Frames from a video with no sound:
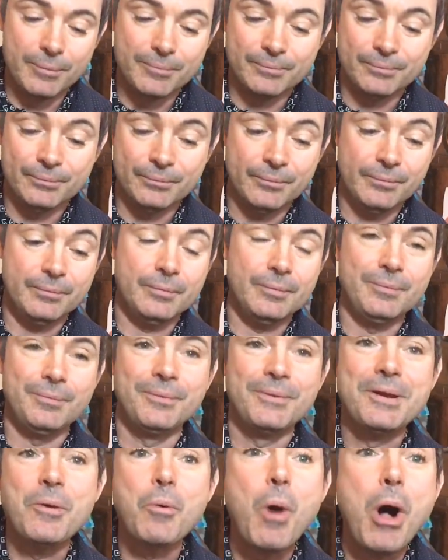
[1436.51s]

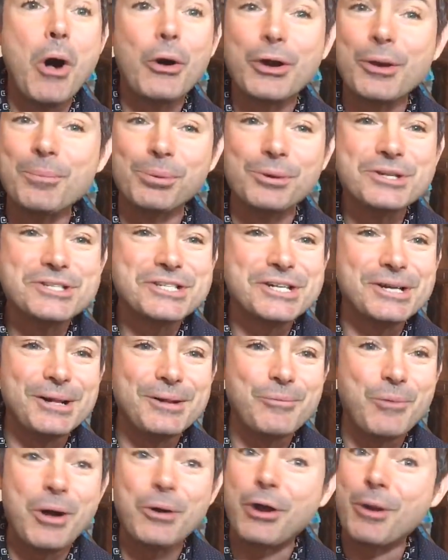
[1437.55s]
Welcome,
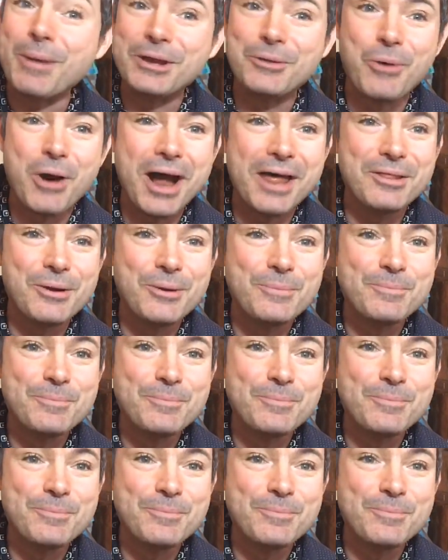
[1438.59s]
Brazil. Welcome, Eduardo.